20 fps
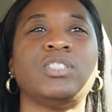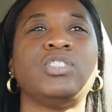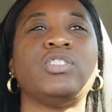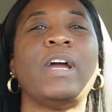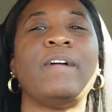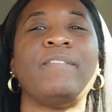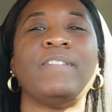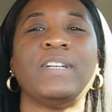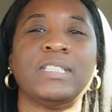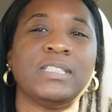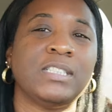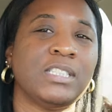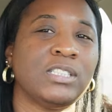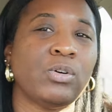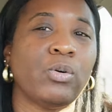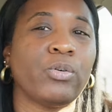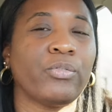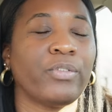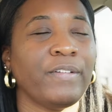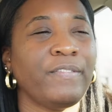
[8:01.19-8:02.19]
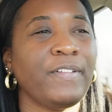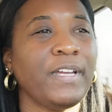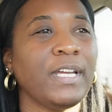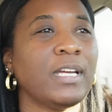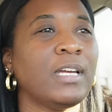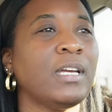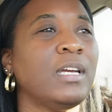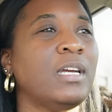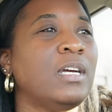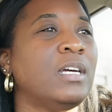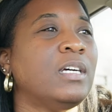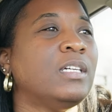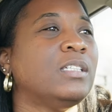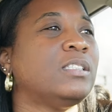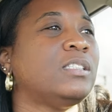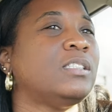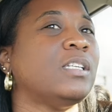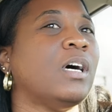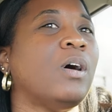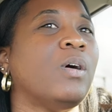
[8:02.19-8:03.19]
Traffic is just horrific.
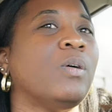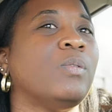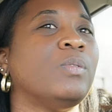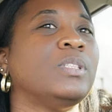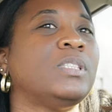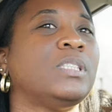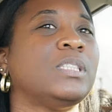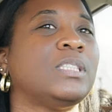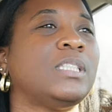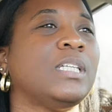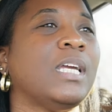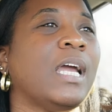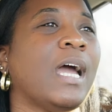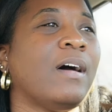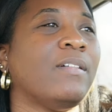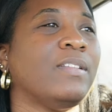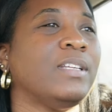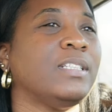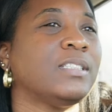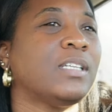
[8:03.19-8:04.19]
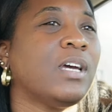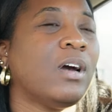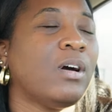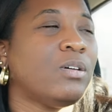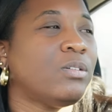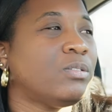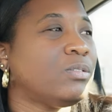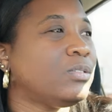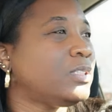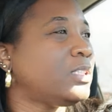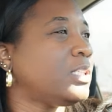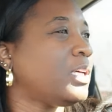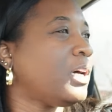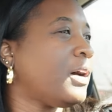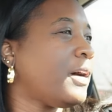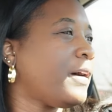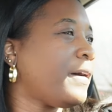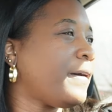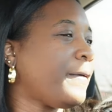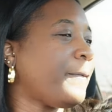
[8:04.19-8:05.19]
So we'll just see how this goes.
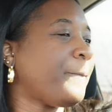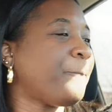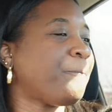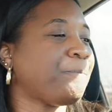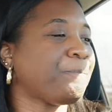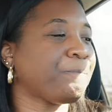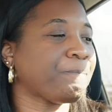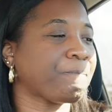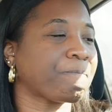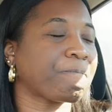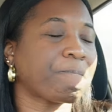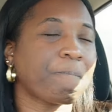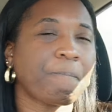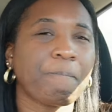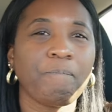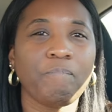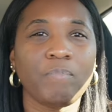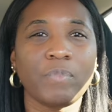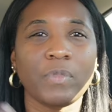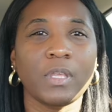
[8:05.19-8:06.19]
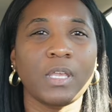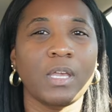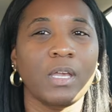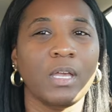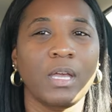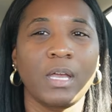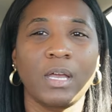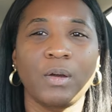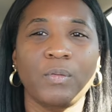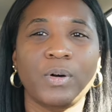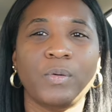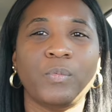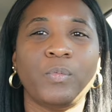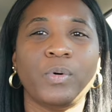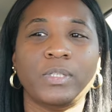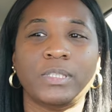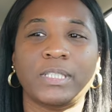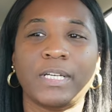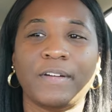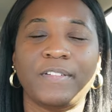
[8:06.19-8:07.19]
Um, well,
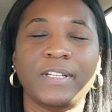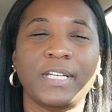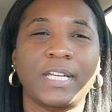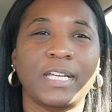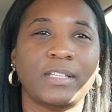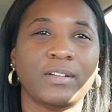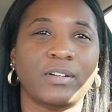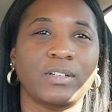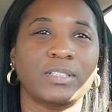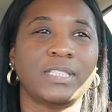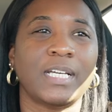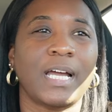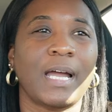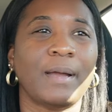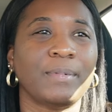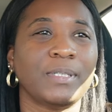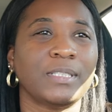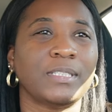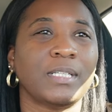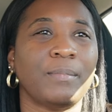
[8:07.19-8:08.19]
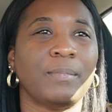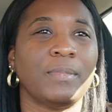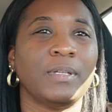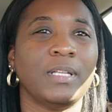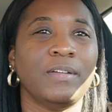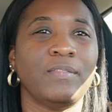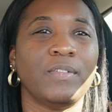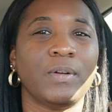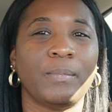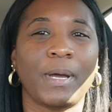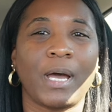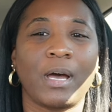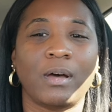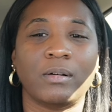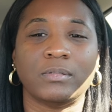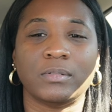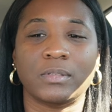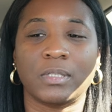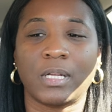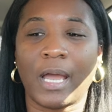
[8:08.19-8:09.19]
we'll definitely get there on time because I'm leaving
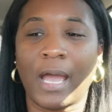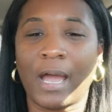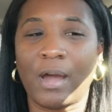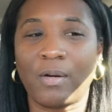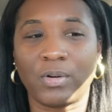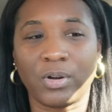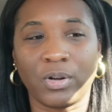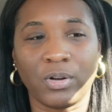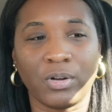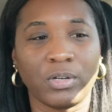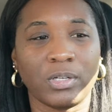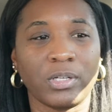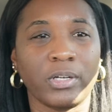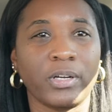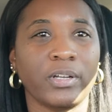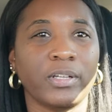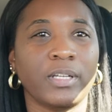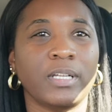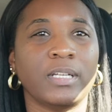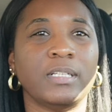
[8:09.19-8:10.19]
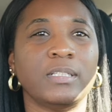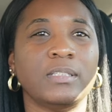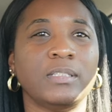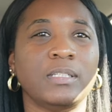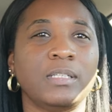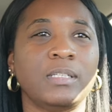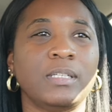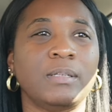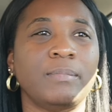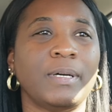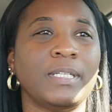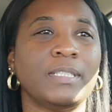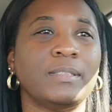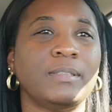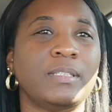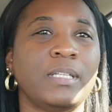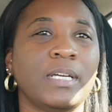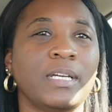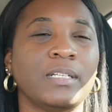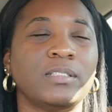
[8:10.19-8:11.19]
about an hour earlier than than my
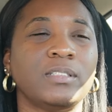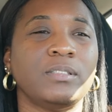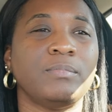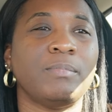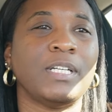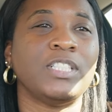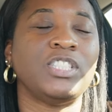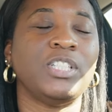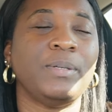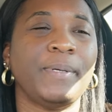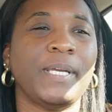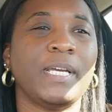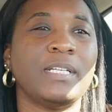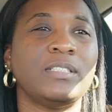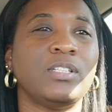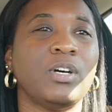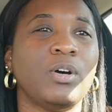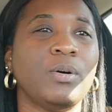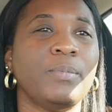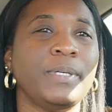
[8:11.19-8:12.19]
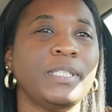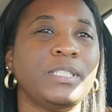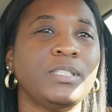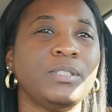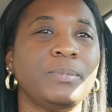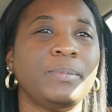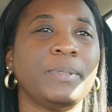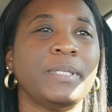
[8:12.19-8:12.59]
thing my GPS told me to.